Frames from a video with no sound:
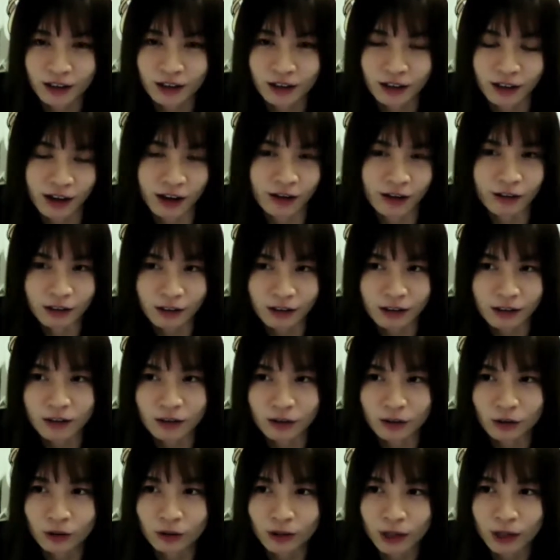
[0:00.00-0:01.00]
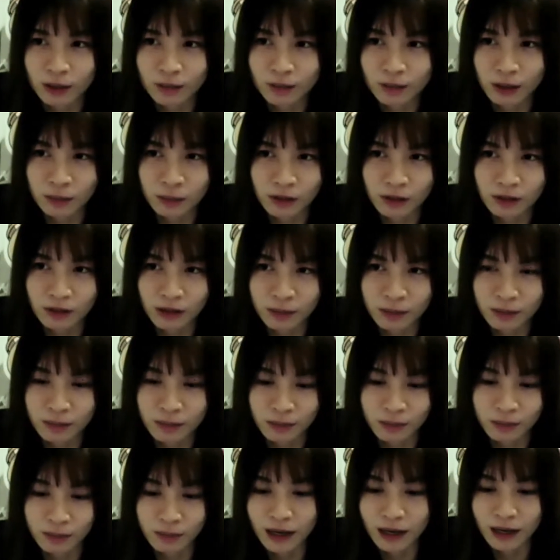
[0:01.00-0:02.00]
characters, so there might be some
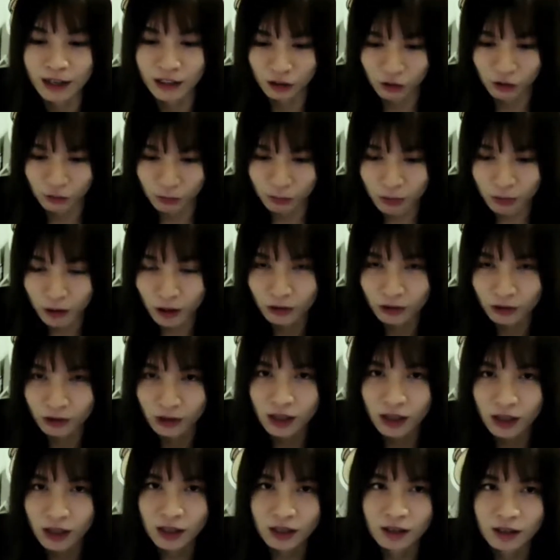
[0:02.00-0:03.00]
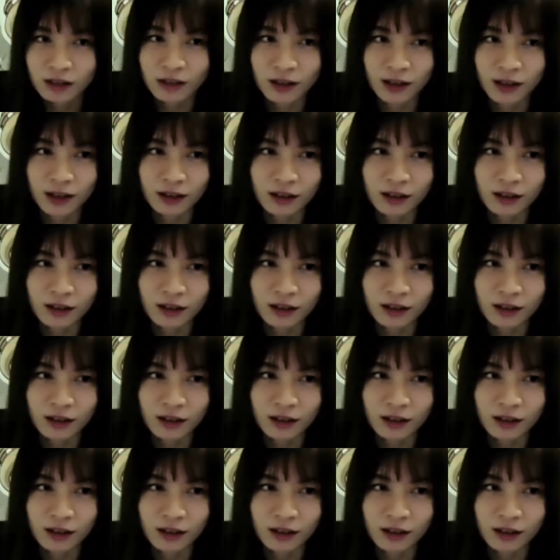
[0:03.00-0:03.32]
blind spots that